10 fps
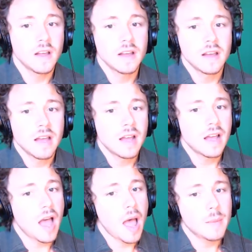
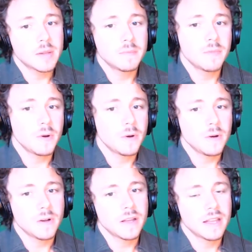I'm the boy
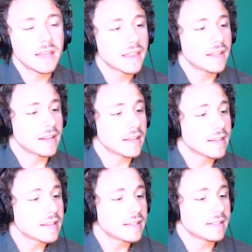that
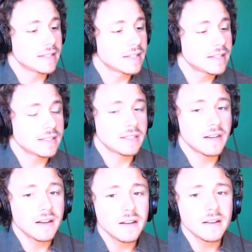eats his
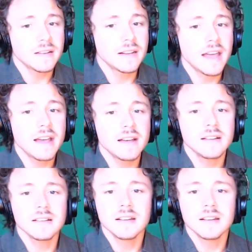heart out.